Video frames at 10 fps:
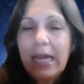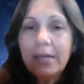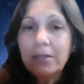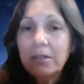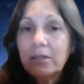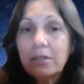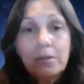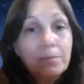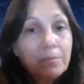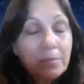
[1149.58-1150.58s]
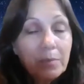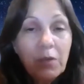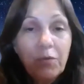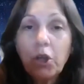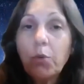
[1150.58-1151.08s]
and
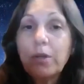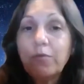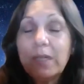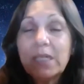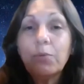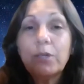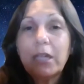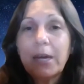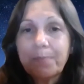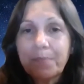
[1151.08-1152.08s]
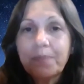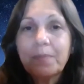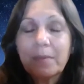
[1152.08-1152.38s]
even go and visit with them.